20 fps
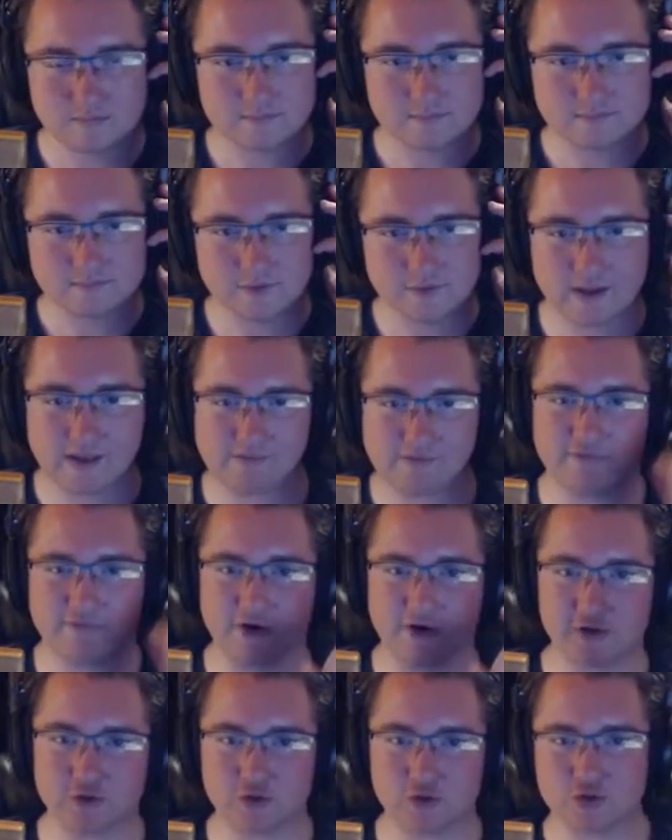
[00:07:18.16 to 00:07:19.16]
Okay.
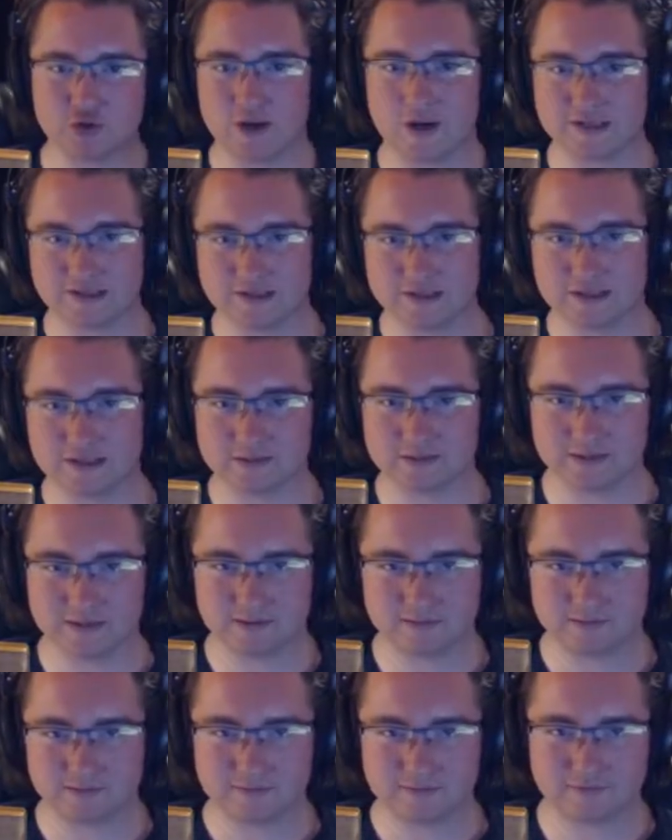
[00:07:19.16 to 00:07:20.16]
Fuck your strats on this
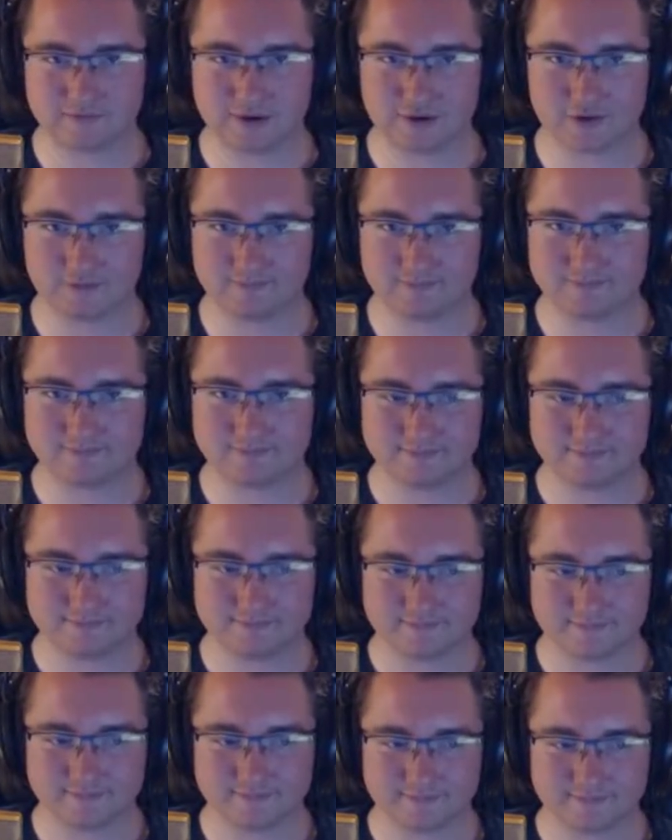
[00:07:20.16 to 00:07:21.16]
one. Fuck them.
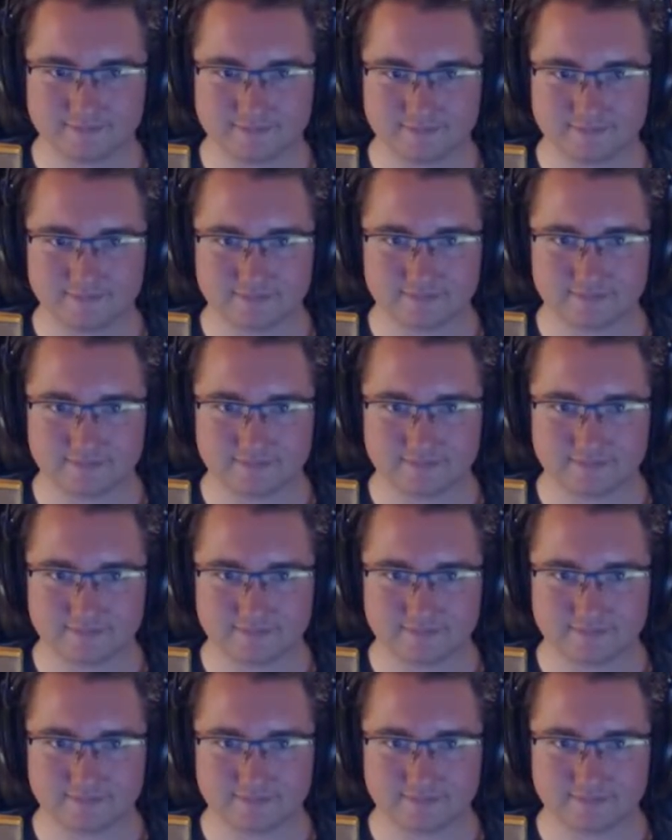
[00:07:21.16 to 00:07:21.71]
Okay.